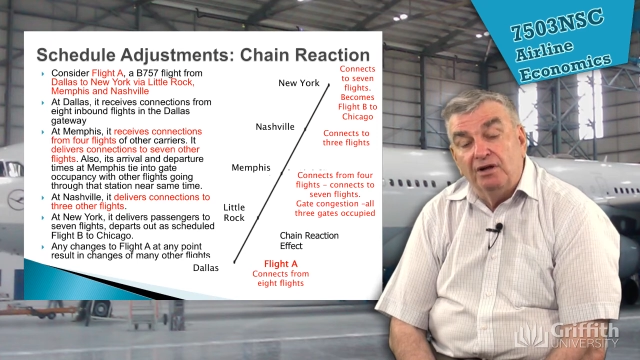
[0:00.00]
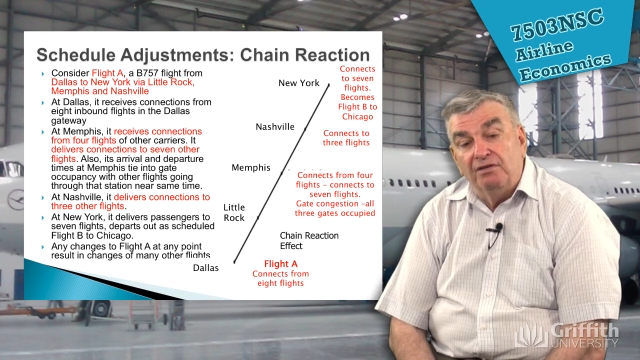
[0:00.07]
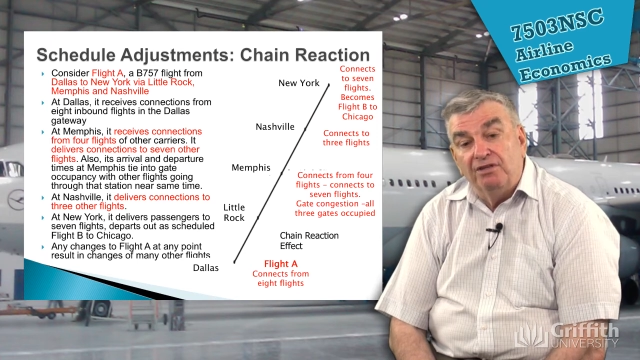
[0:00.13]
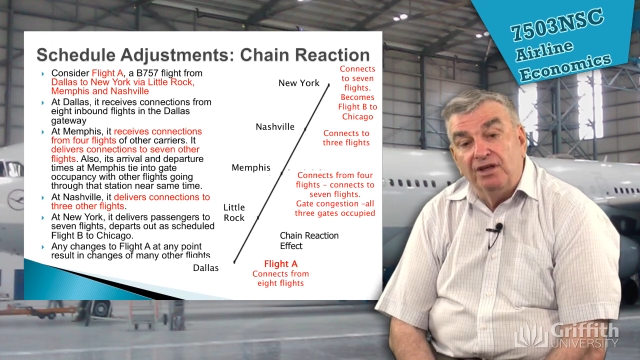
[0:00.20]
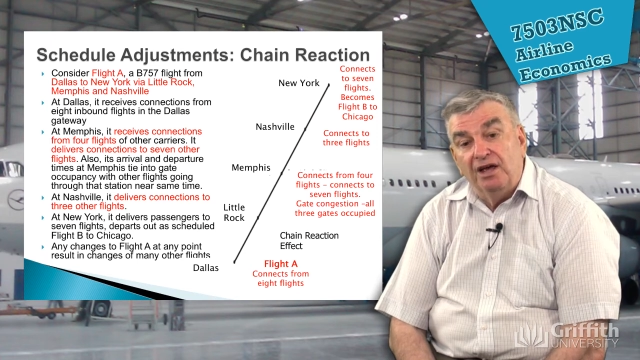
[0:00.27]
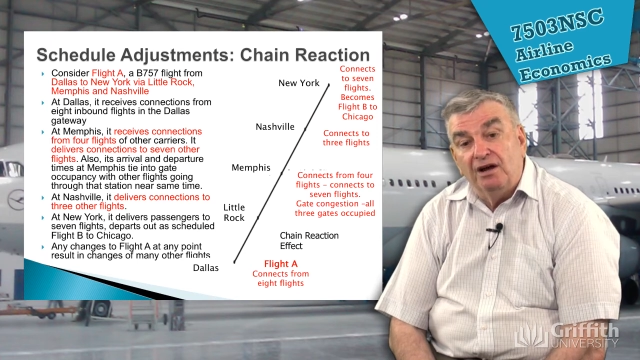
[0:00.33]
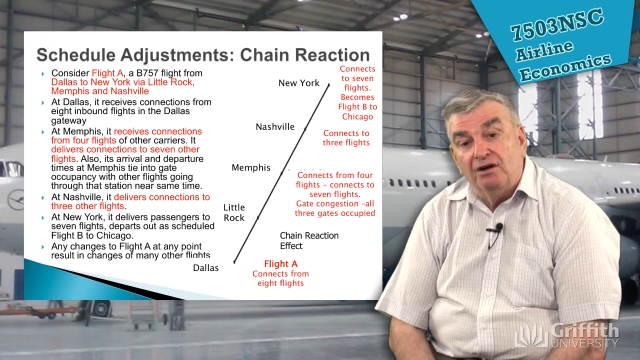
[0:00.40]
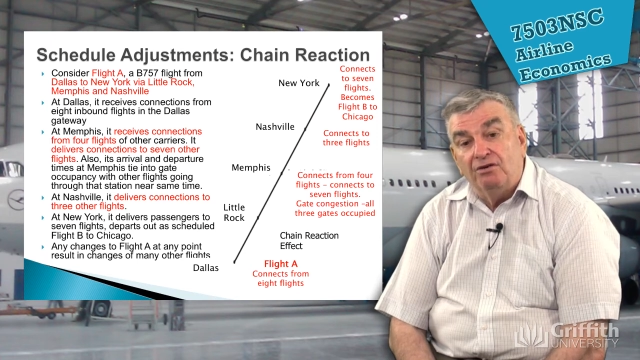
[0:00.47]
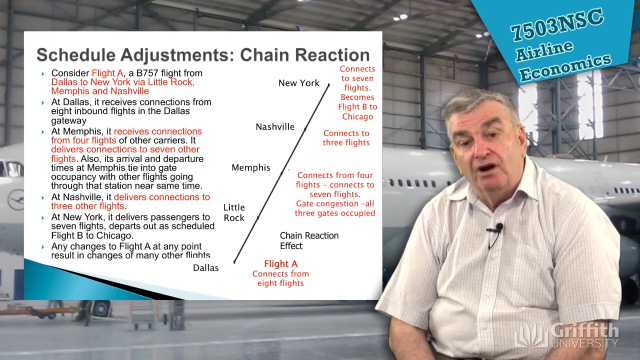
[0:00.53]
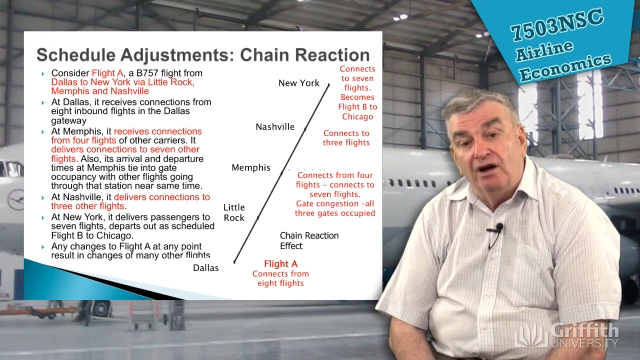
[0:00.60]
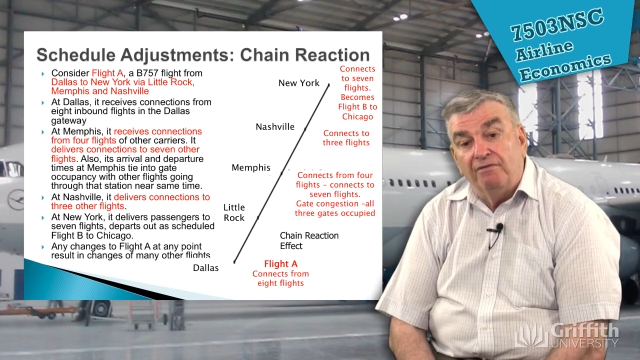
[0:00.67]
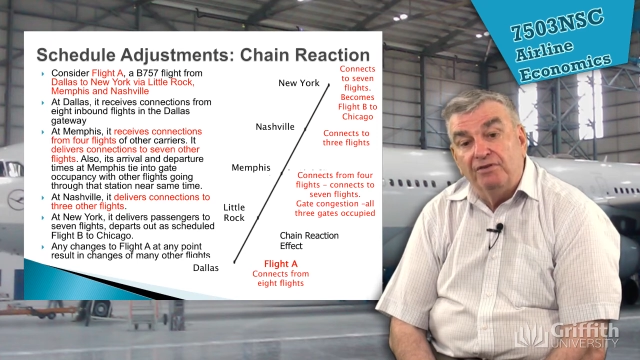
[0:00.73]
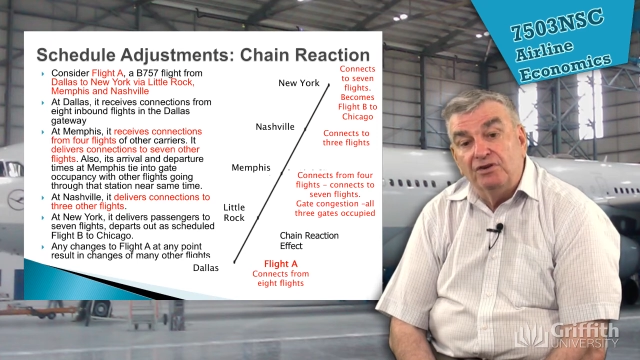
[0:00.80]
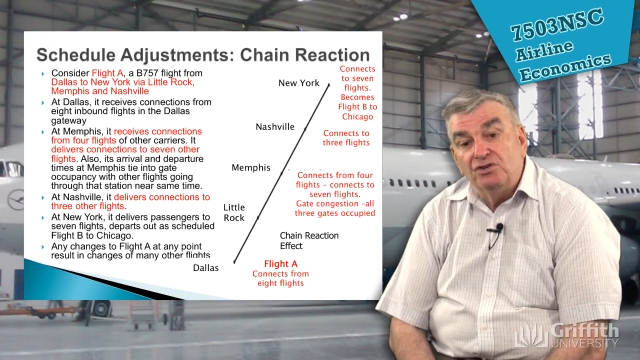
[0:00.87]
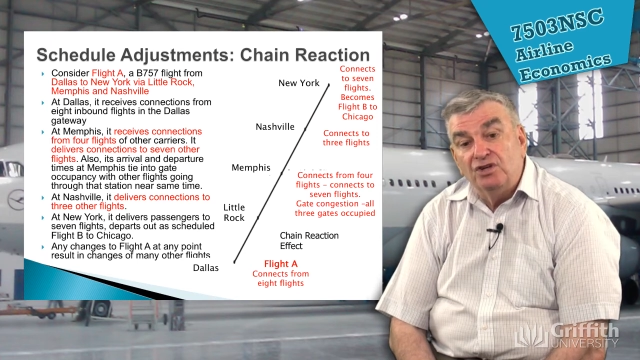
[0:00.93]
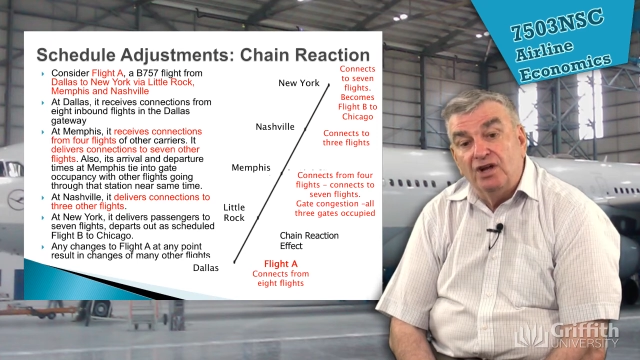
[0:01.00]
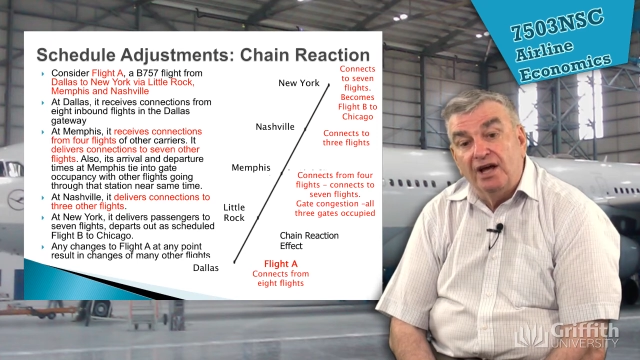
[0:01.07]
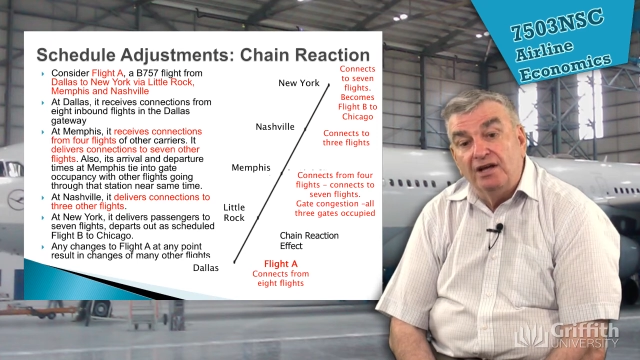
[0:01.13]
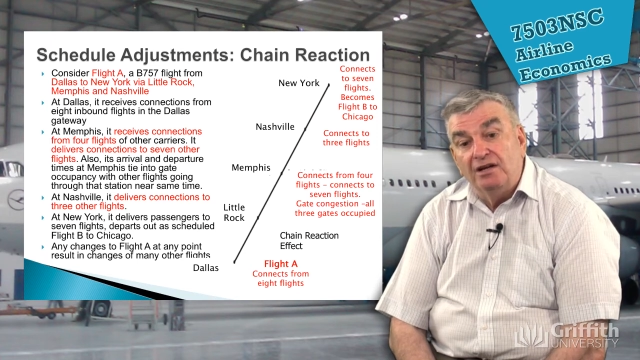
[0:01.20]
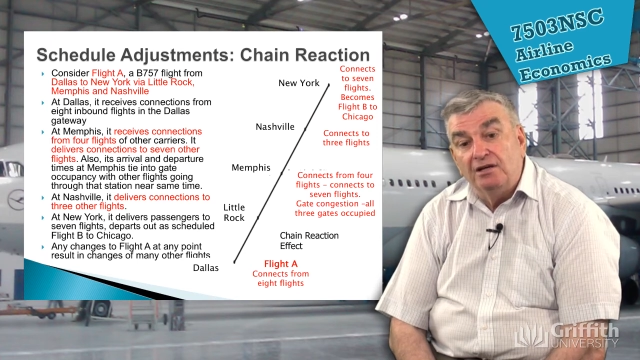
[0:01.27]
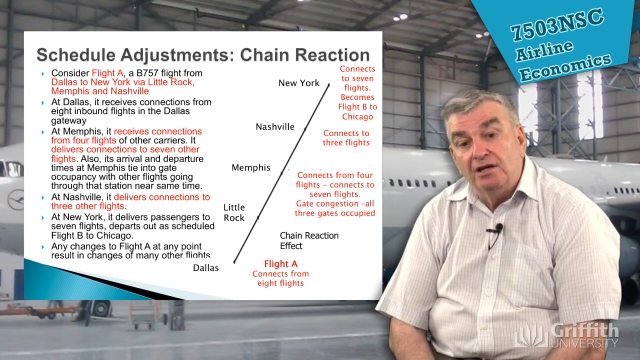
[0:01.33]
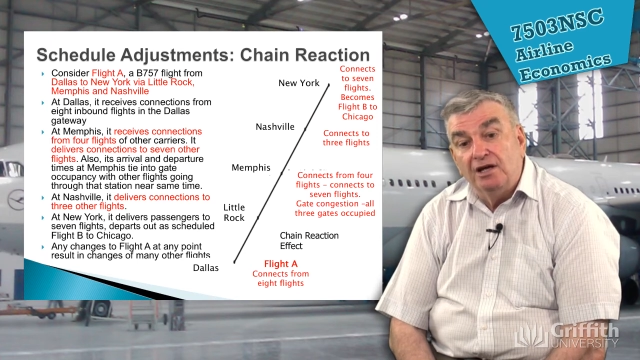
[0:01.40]
if the aircraft is
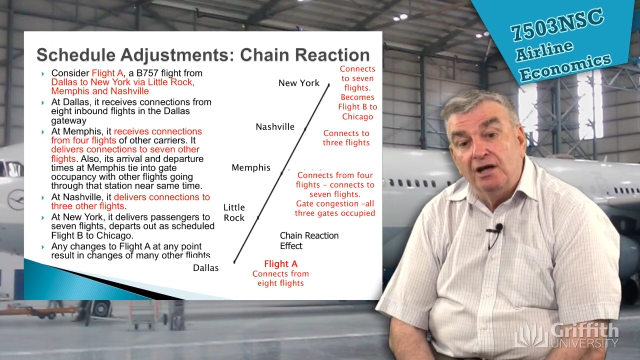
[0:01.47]
late